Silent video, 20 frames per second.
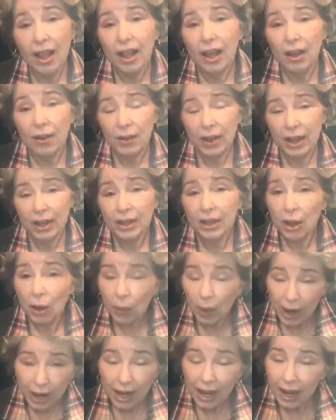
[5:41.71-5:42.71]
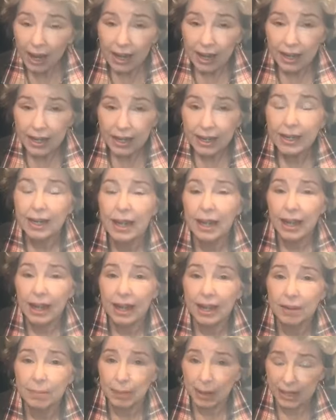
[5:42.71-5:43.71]
Okay, go ahead
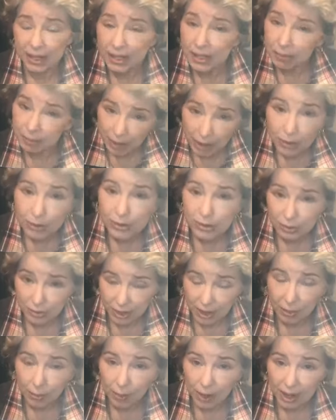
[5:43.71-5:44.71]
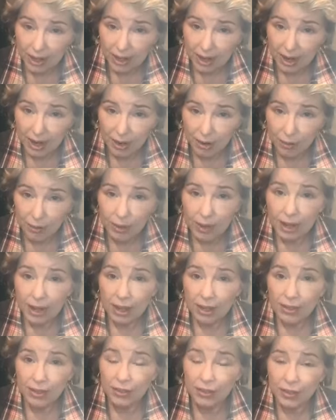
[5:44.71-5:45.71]
and make some notes on that right now.
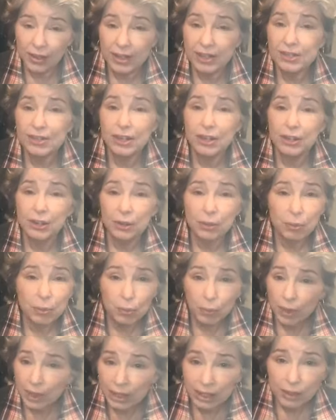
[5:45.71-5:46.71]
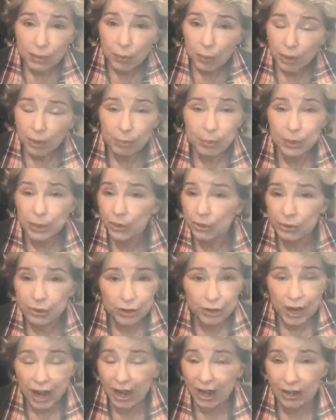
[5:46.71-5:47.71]
The things that you really want to put on your
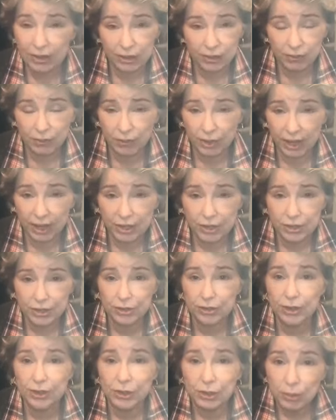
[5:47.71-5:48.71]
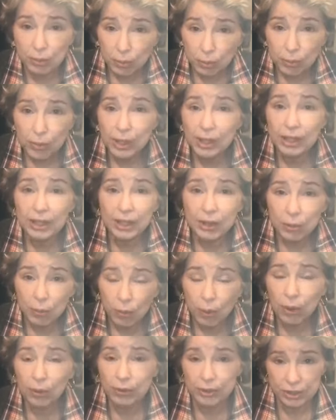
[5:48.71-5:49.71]
calendar for next year that you really
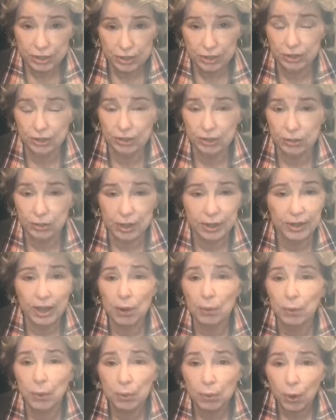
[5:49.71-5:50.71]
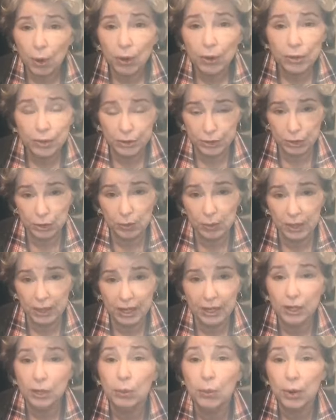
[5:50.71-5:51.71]
want to do and they were worth doing
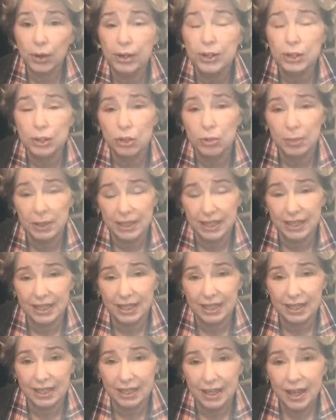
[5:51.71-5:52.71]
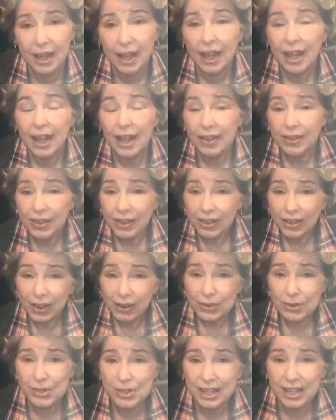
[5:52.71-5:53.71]
and you want to do them again. And then
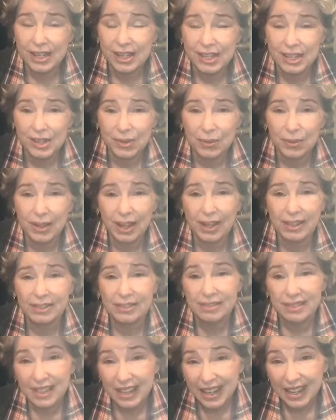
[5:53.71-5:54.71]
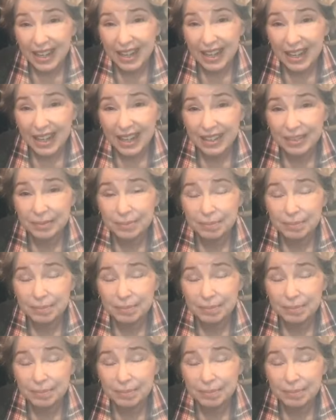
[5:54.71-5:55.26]
those things that were like, nah.